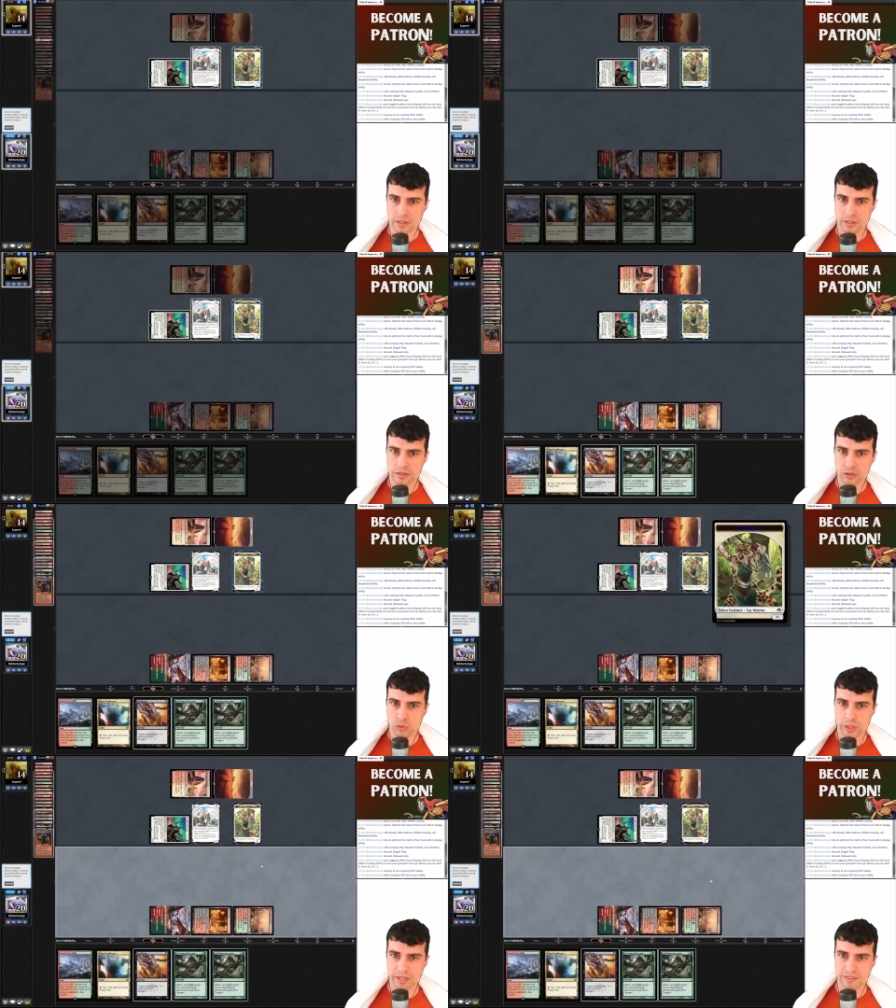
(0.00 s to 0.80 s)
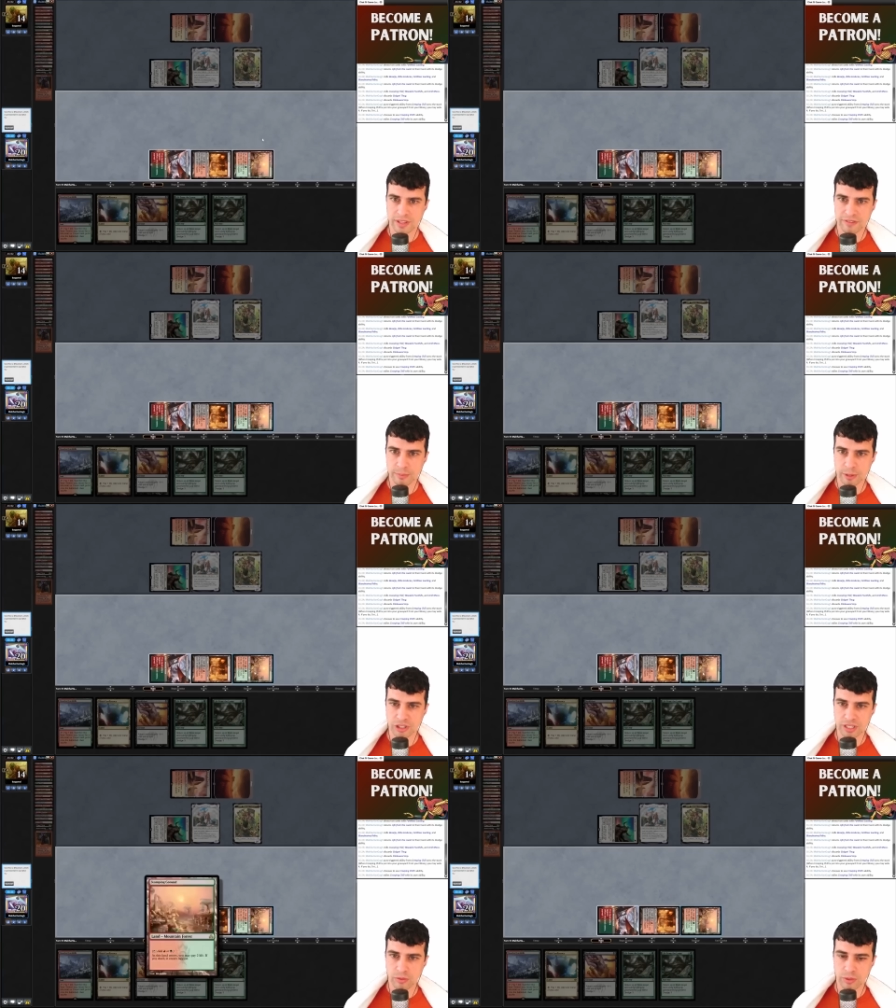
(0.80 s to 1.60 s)
This way, if they flip
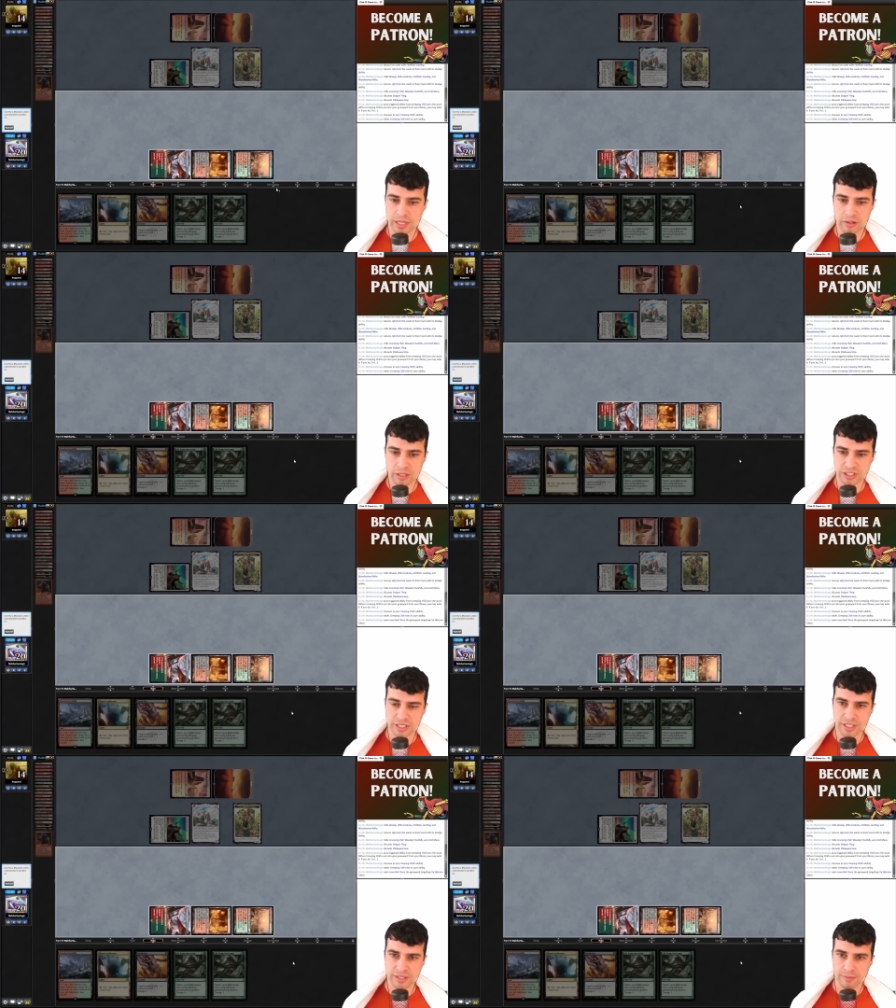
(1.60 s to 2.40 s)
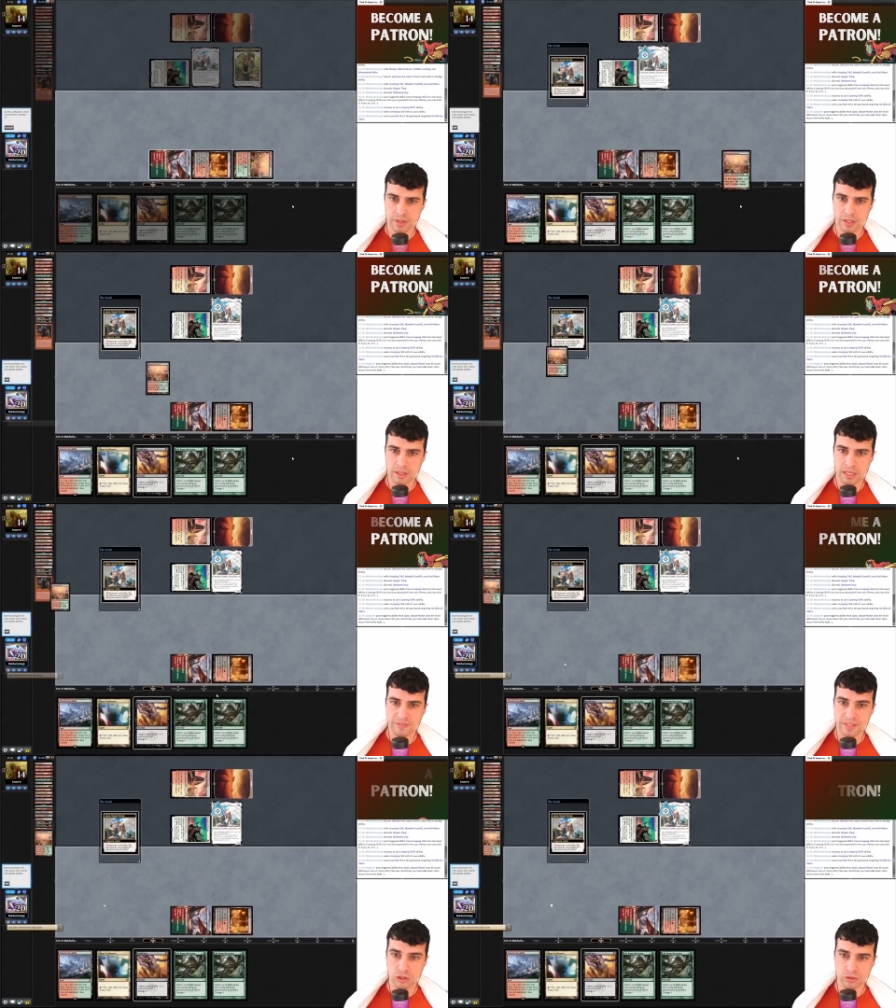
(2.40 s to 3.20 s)
Ajani, we kill Ajani. And if
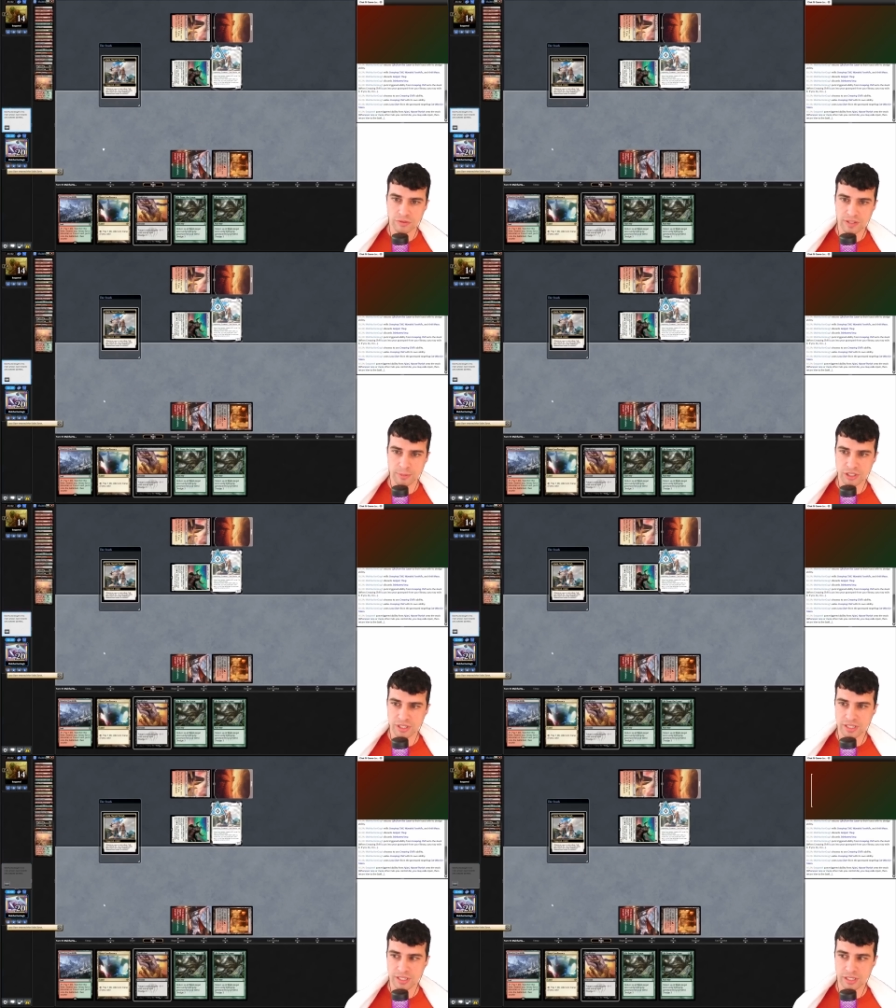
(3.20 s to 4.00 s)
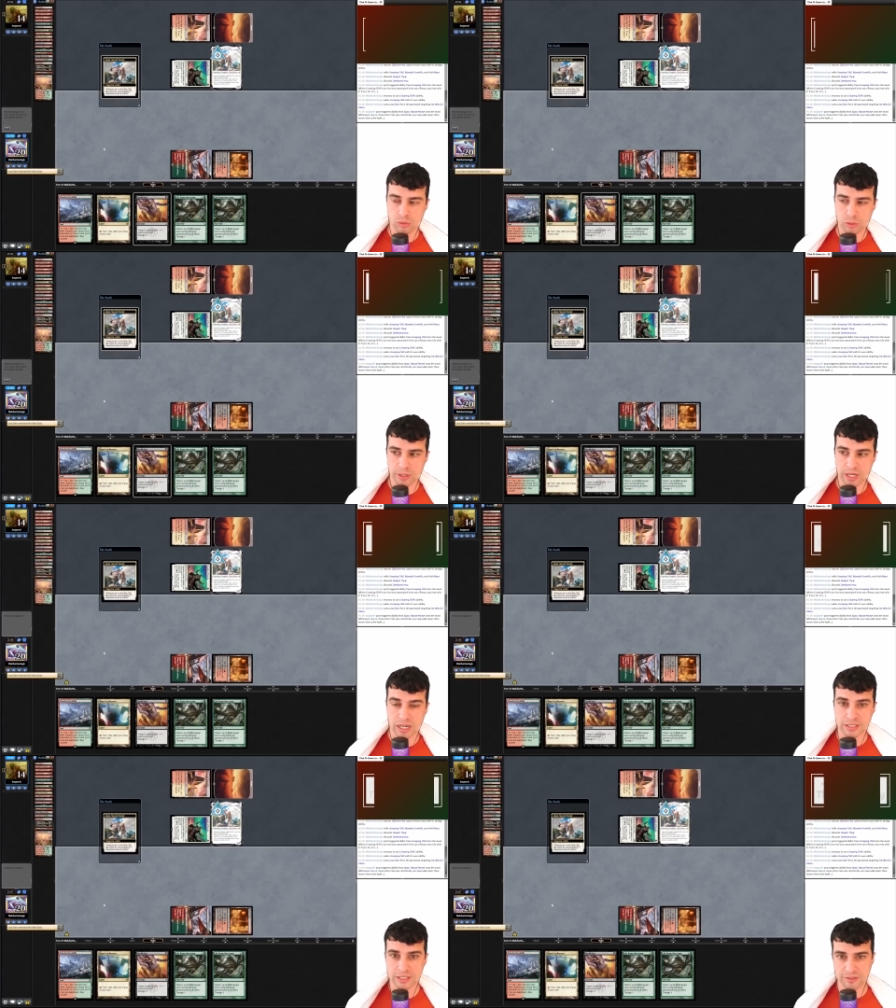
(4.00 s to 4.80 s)
they don't flip Ajani, it will be
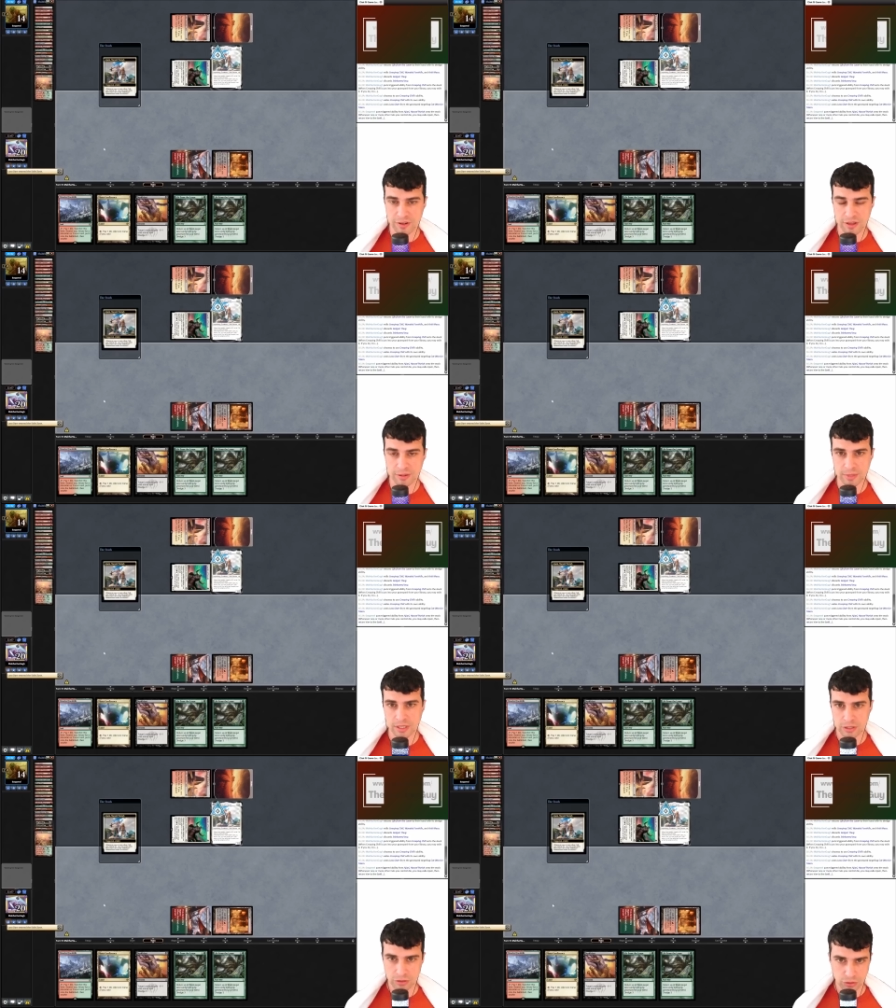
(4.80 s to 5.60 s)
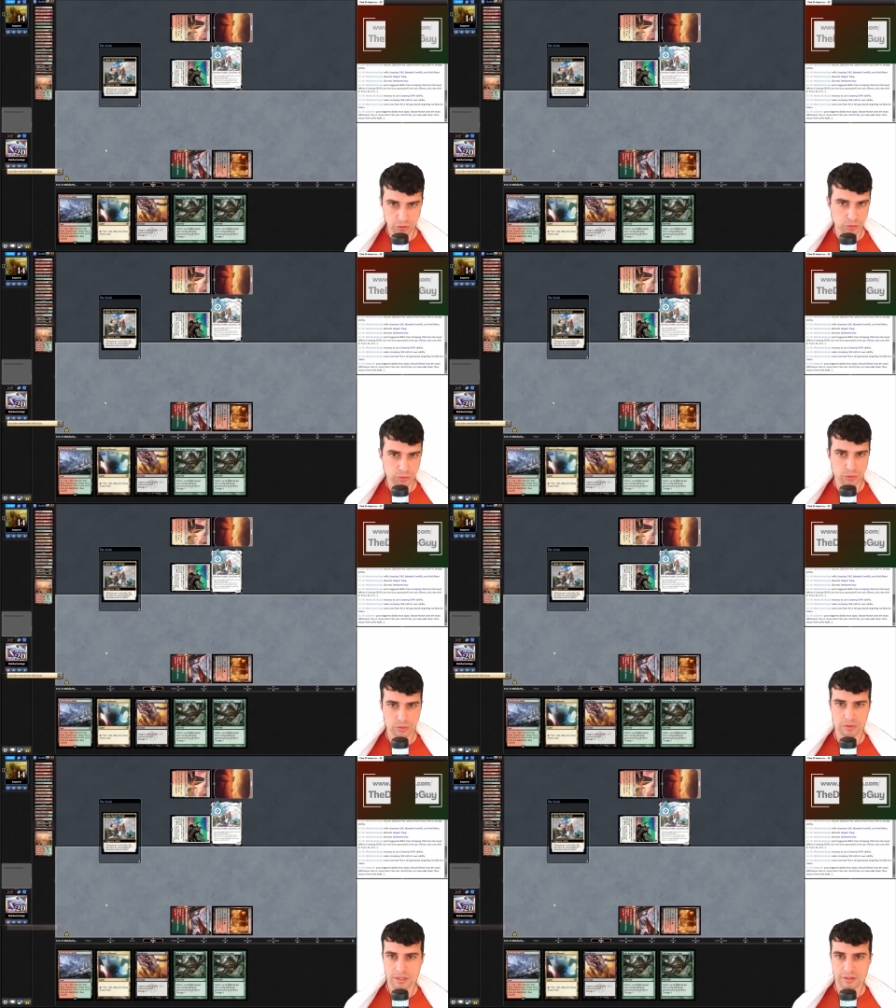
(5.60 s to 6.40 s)
harder for them to
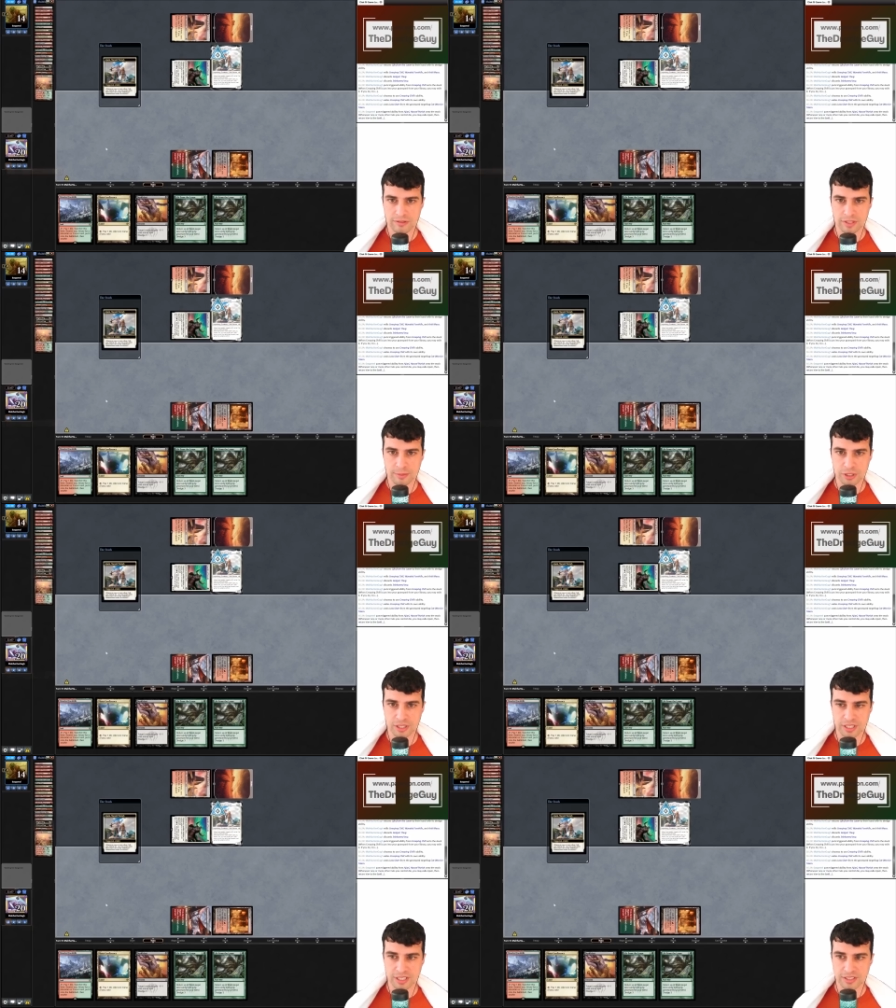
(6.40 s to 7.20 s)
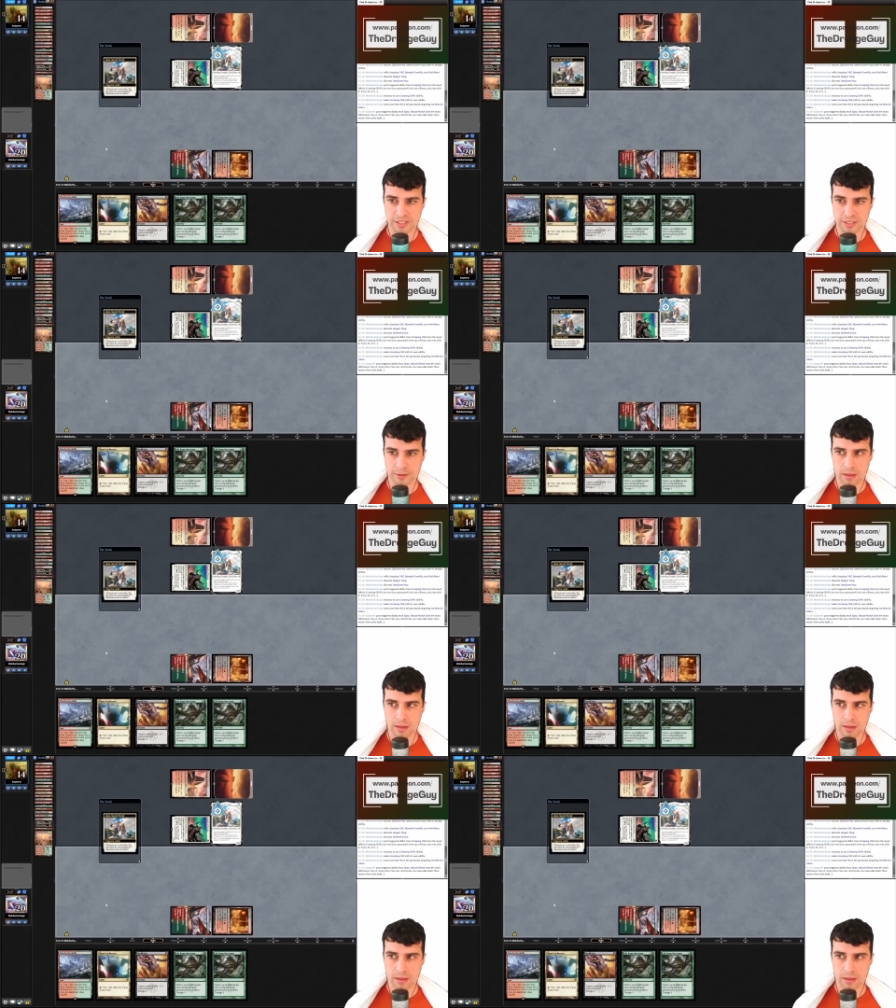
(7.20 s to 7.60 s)
flip Ajani next turn.